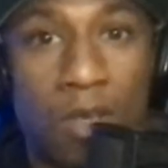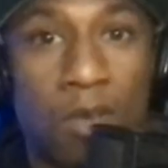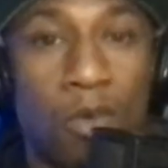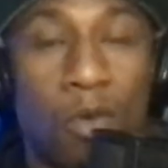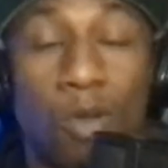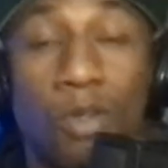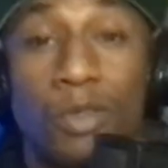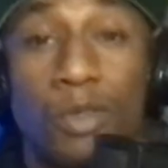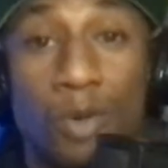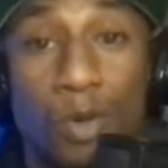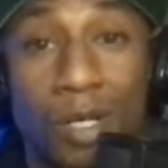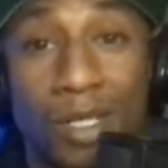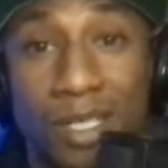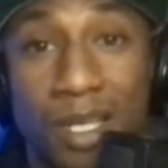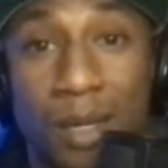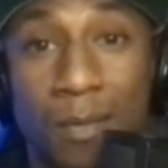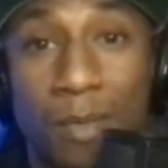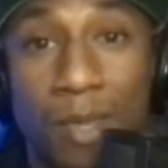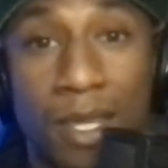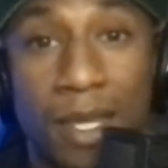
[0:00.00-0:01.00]
or doing
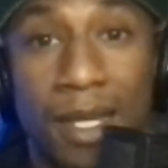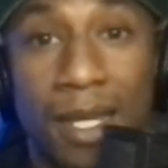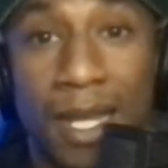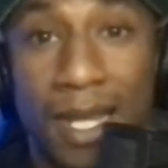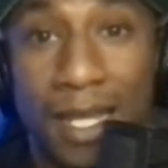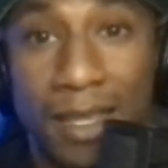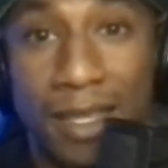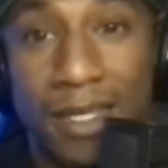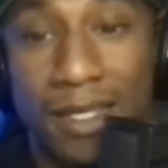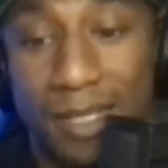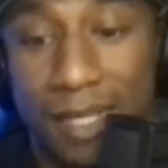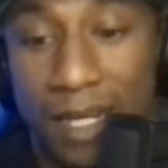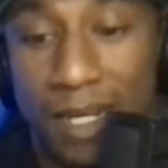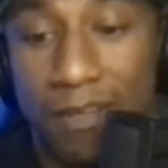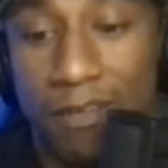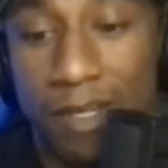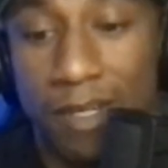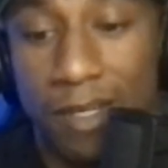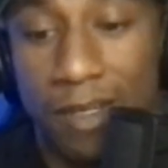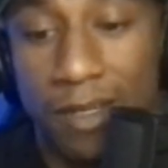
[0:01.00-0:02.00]
something in this
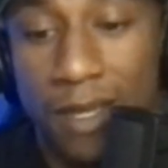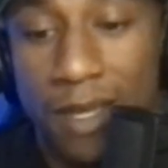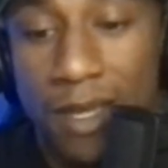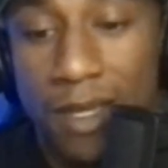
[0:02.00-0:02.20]
area.